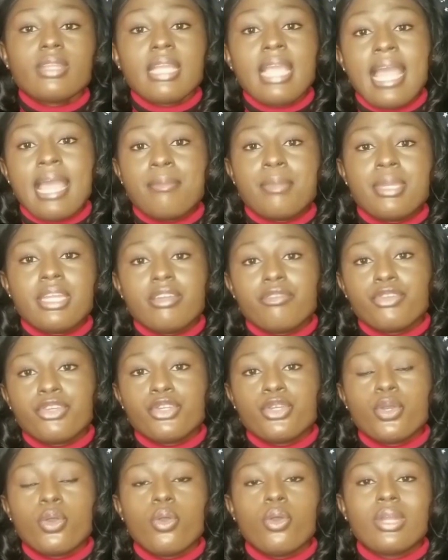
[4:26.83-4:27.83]
I made a
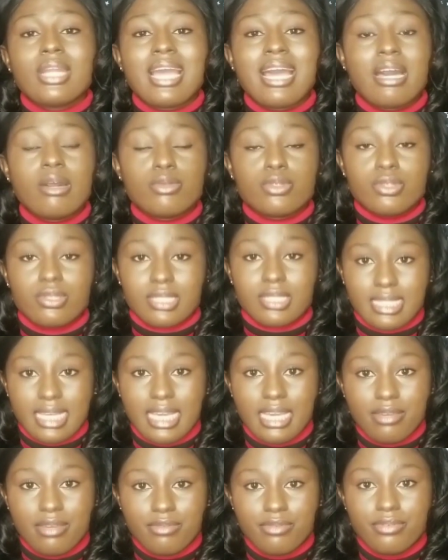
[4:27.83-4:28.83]
video on how to
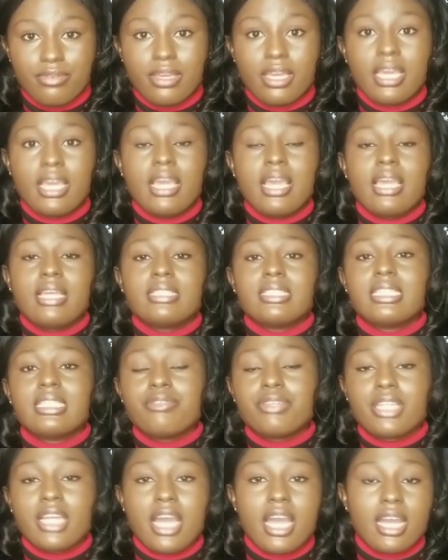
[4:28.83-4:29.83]
save,
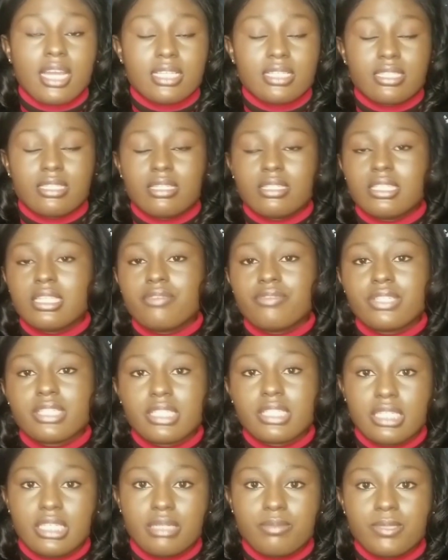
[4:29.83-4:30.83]
saving hacks, saving
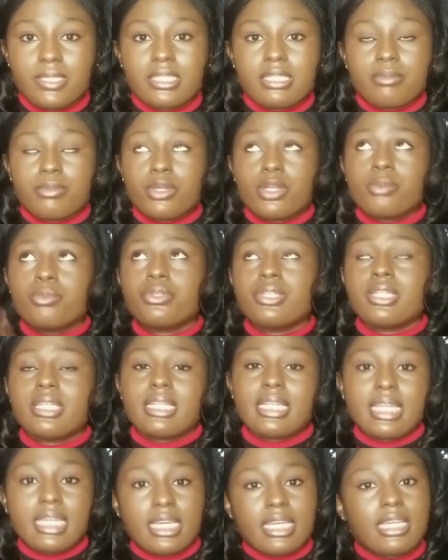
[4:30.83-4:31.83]
tips. I'm going to put the
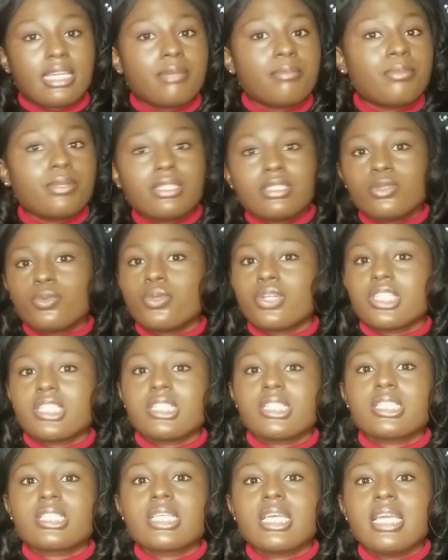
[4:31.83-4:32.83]
link here. Please watch
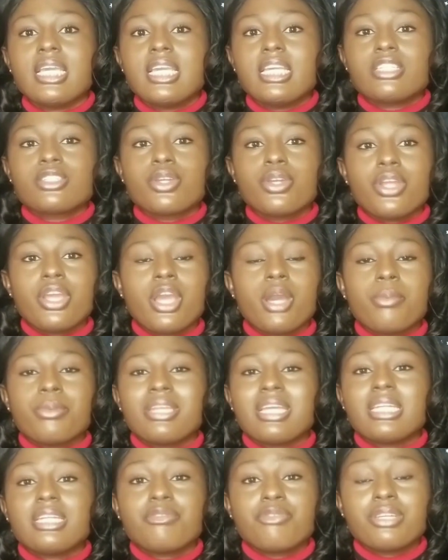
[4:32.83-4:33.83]
it. It's going to help you.
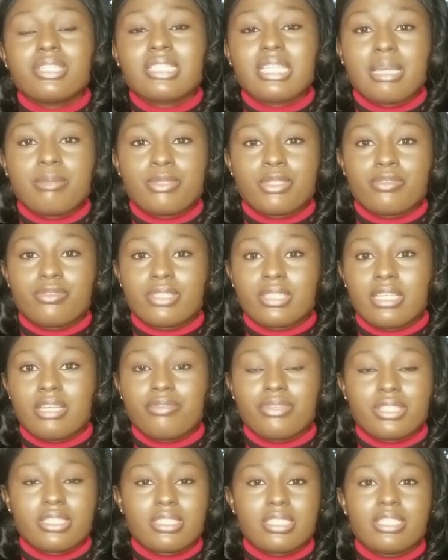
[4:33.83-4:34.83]
There are different types of
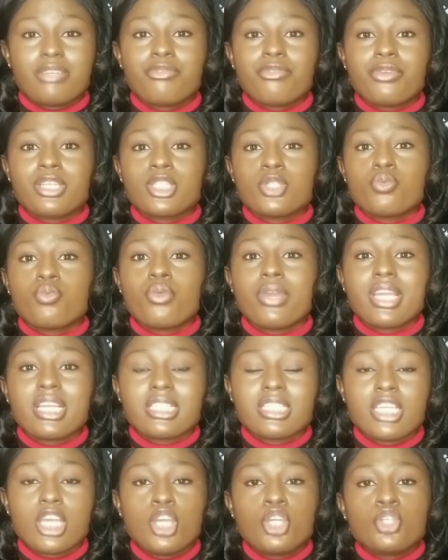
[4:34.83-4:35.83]
savings, different
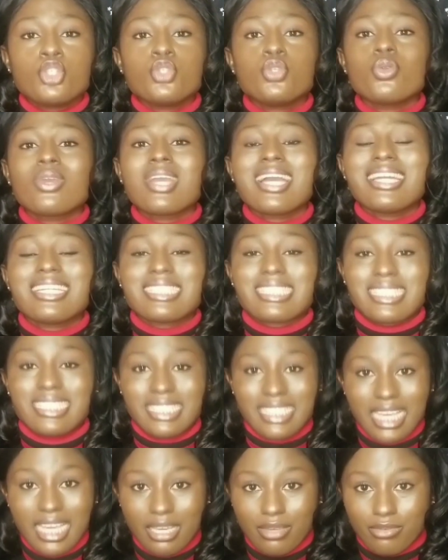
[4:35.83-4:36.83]
ways you can
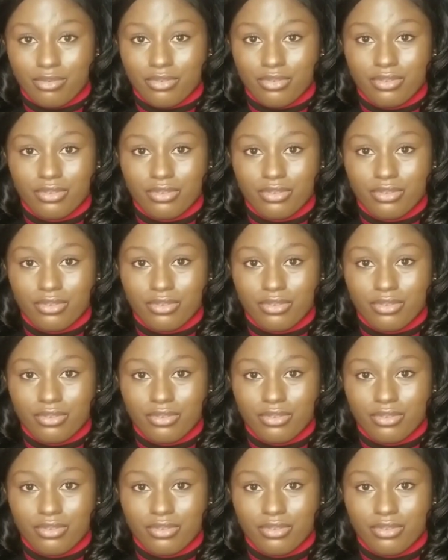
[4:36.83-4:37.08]
save,